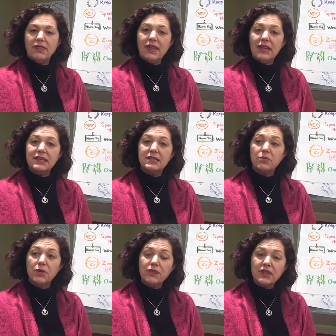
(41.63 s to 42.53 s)
then
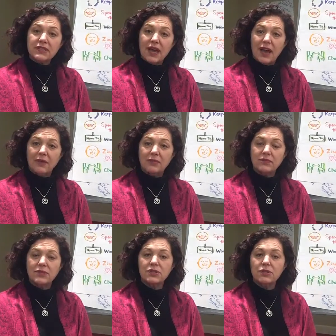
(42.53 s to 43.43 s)
it's a perfect time
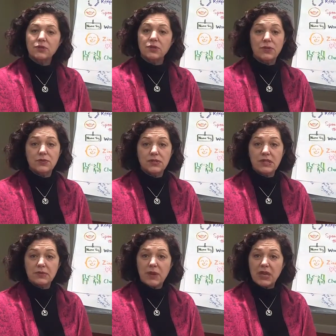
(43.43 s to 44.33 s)
to
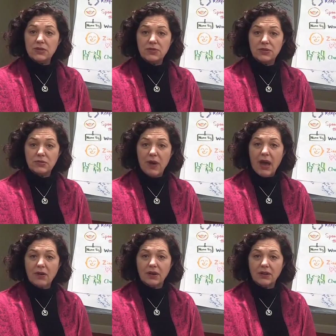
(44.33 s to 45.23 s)
use the speaking truth to
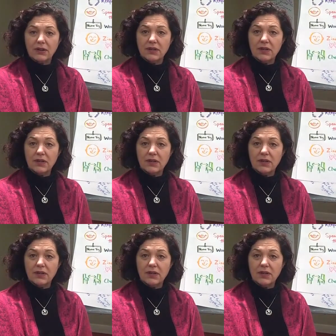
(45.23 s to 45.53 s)
power.